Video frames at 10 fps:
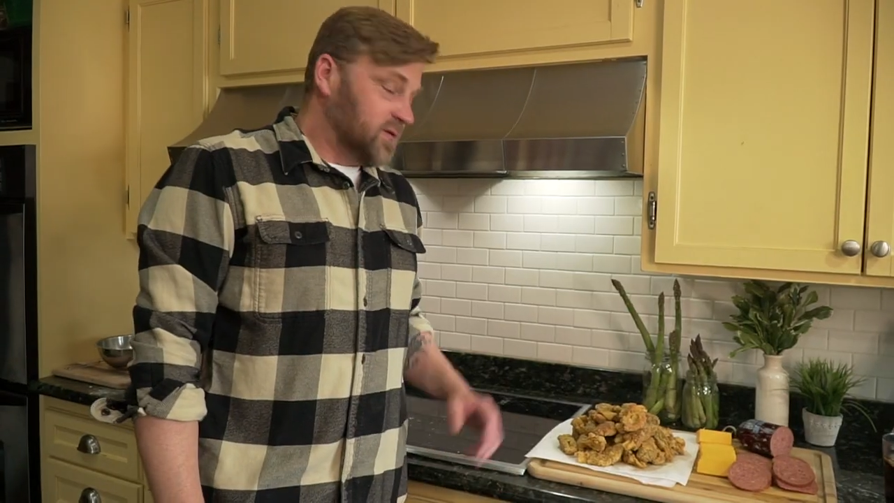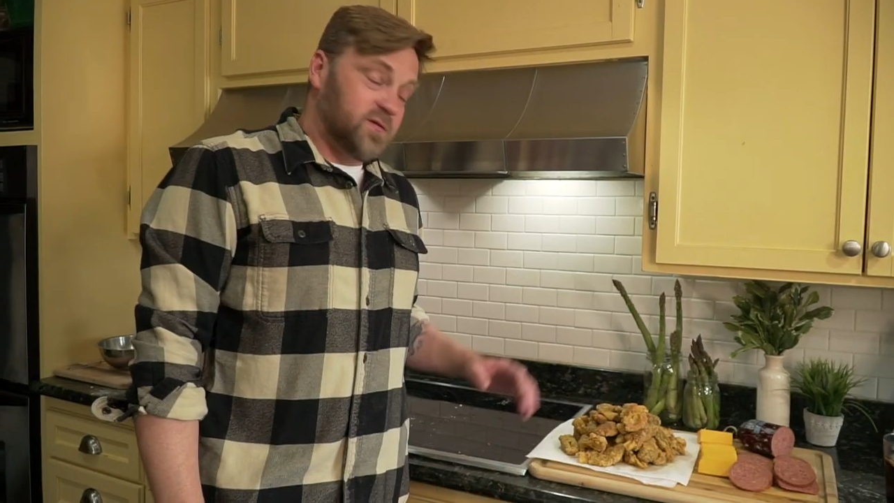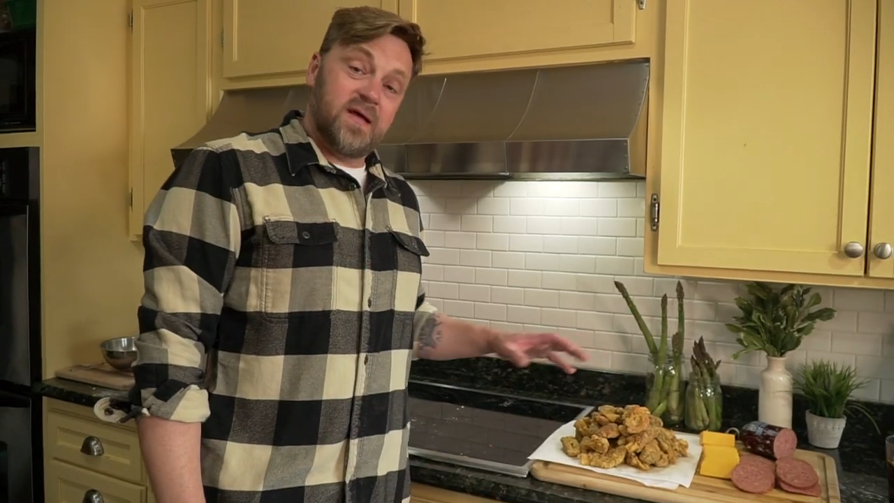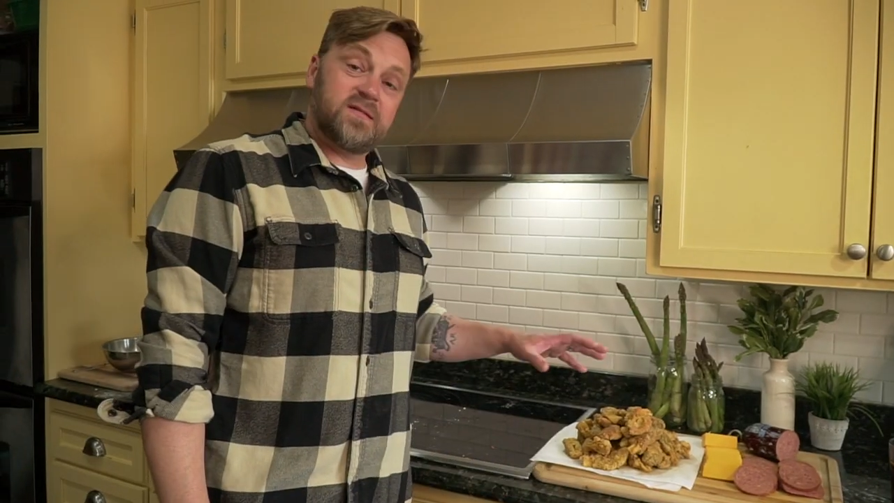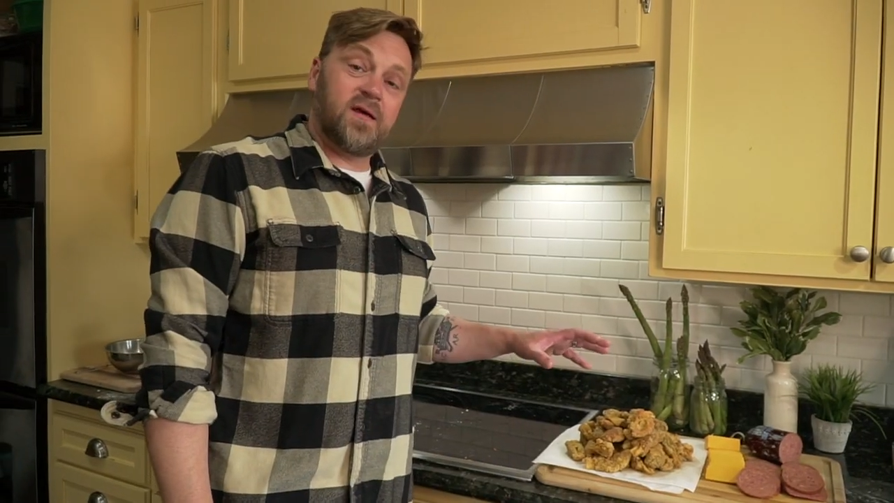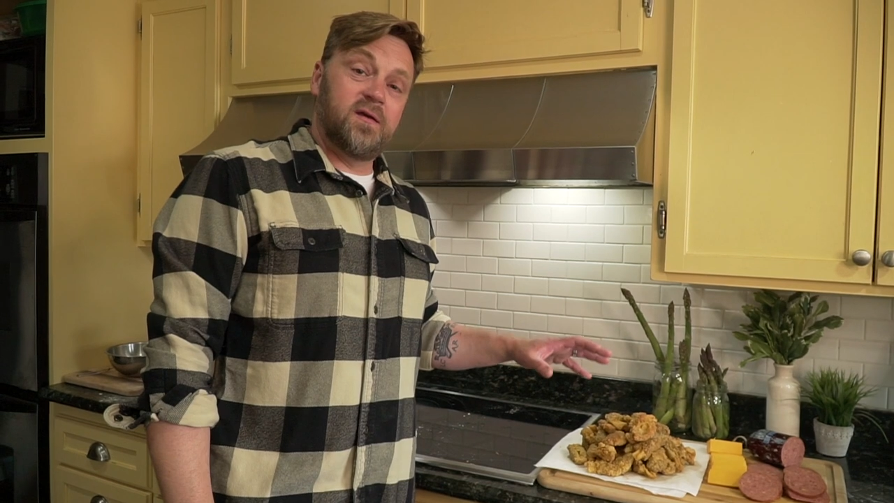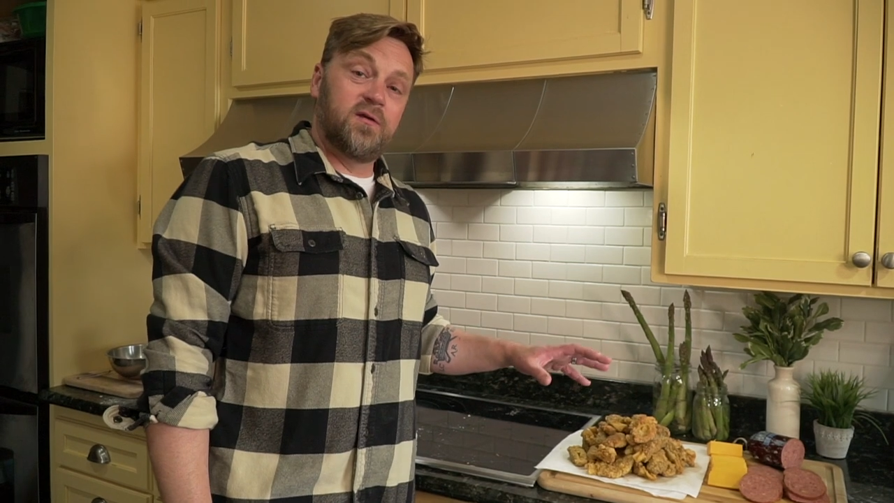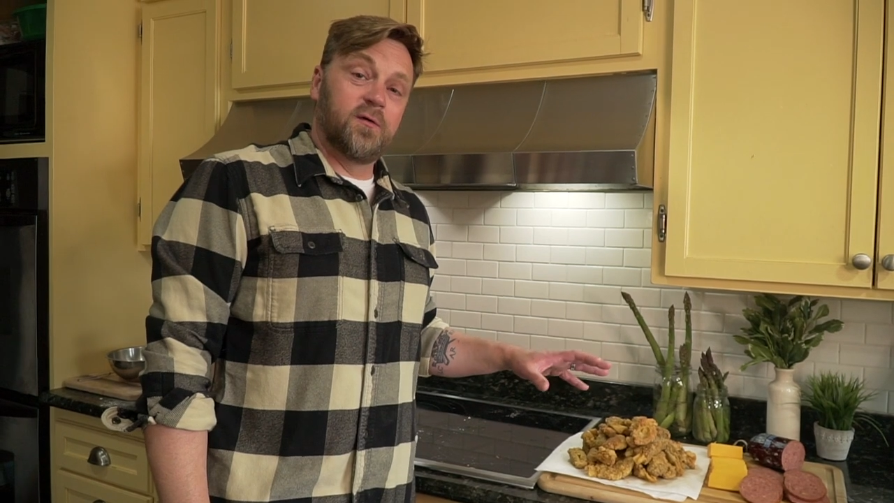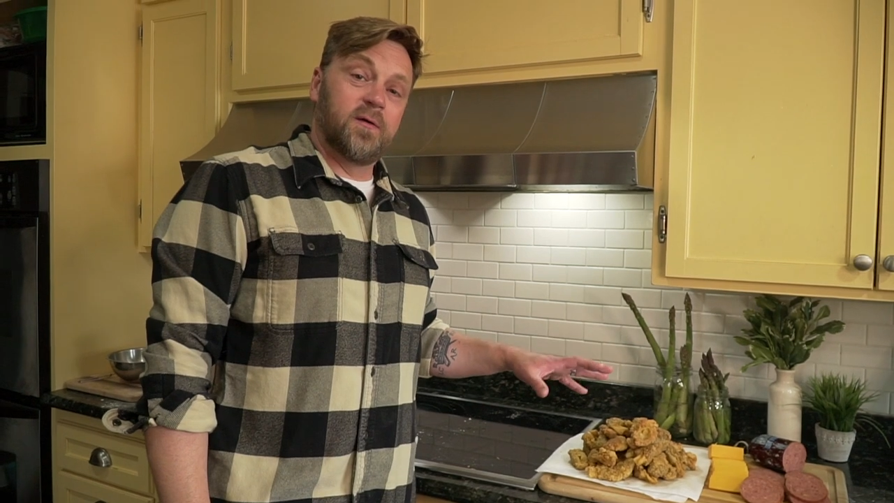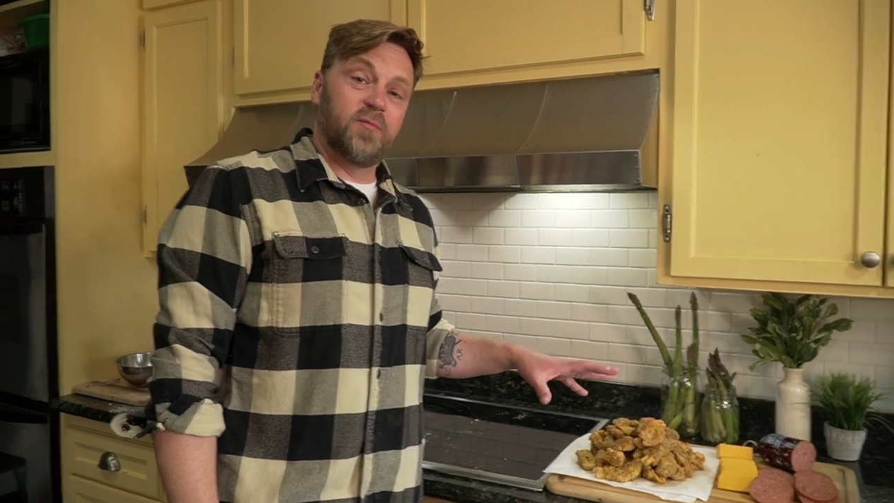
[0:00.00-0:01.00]
so that's how you
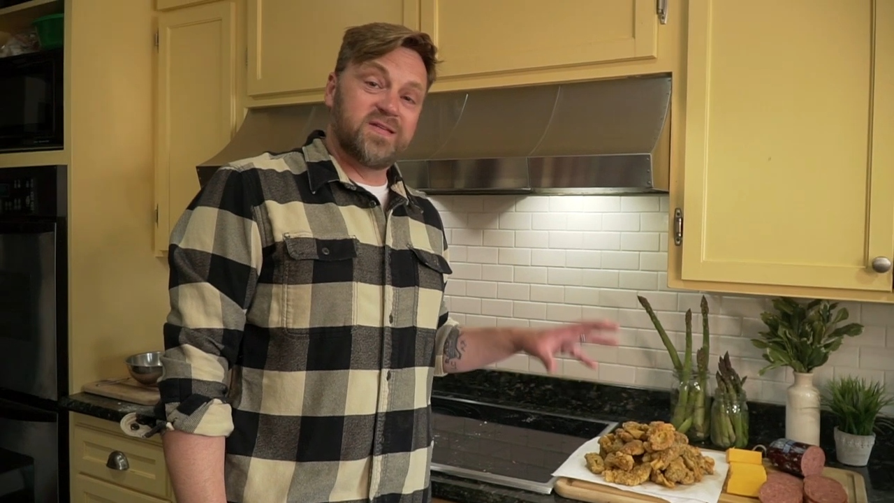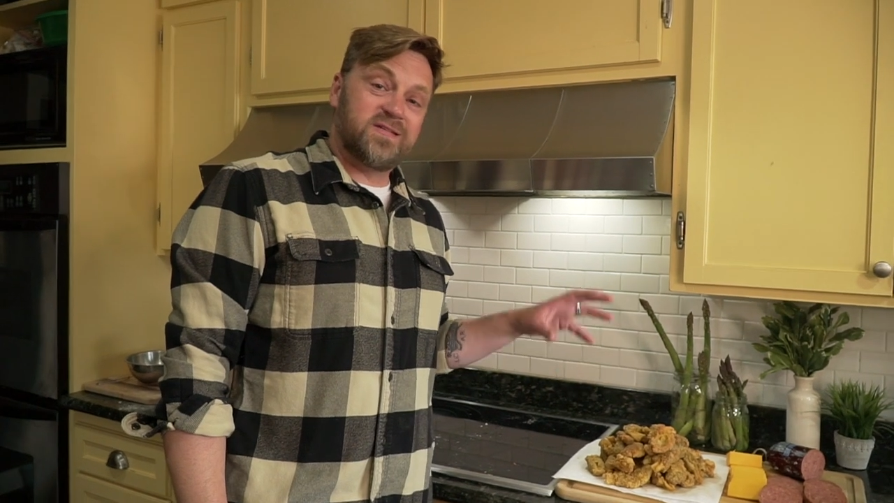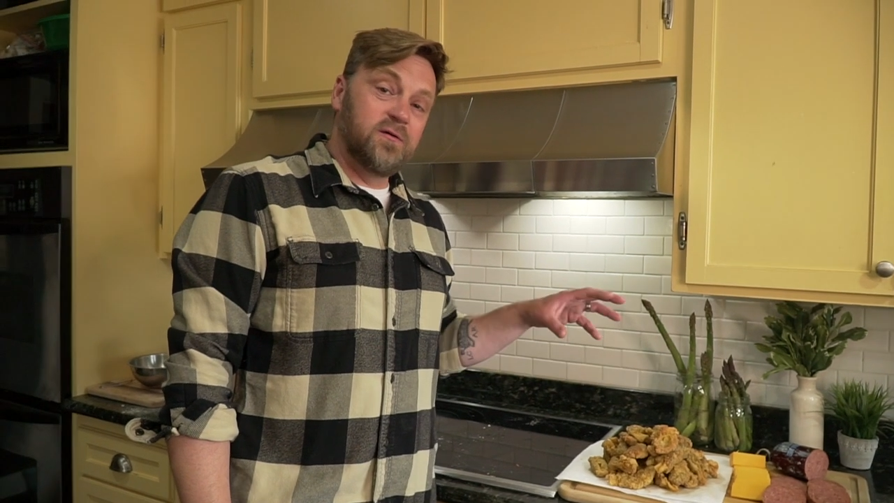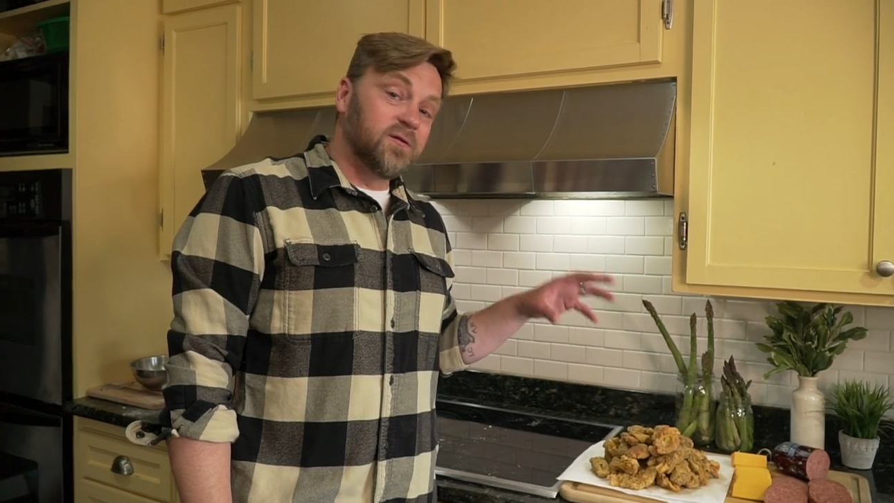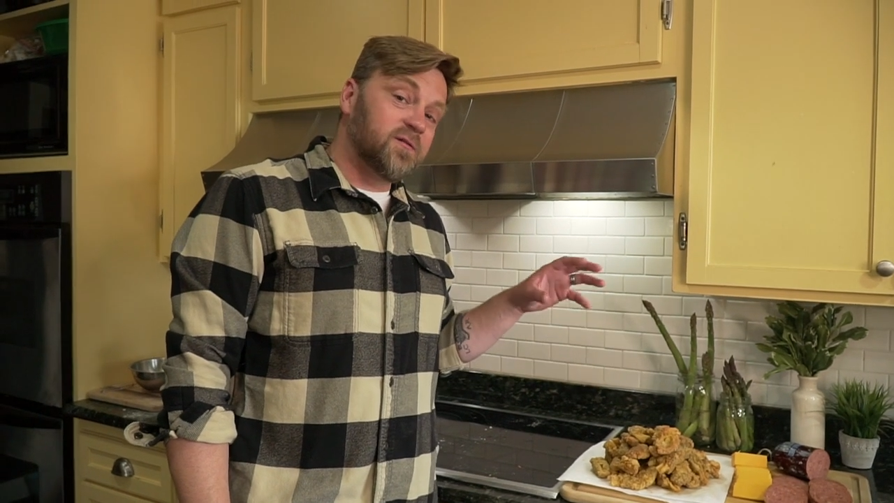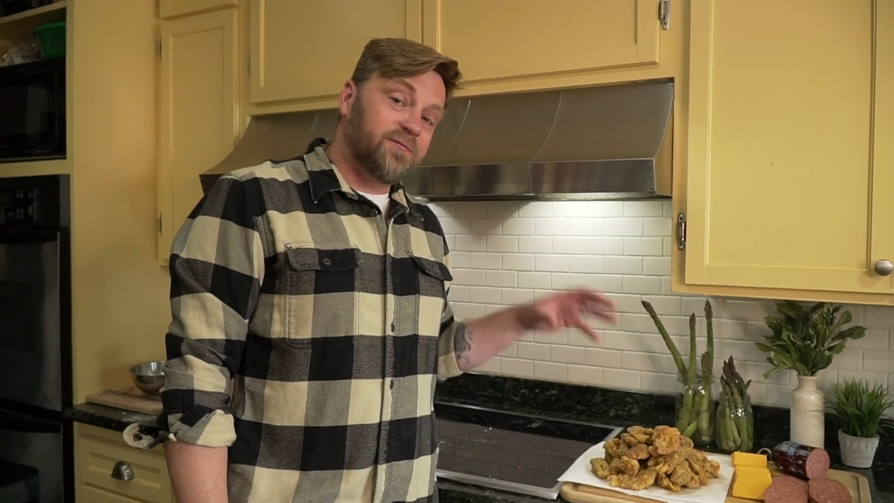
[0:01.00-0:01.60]
do it. The secret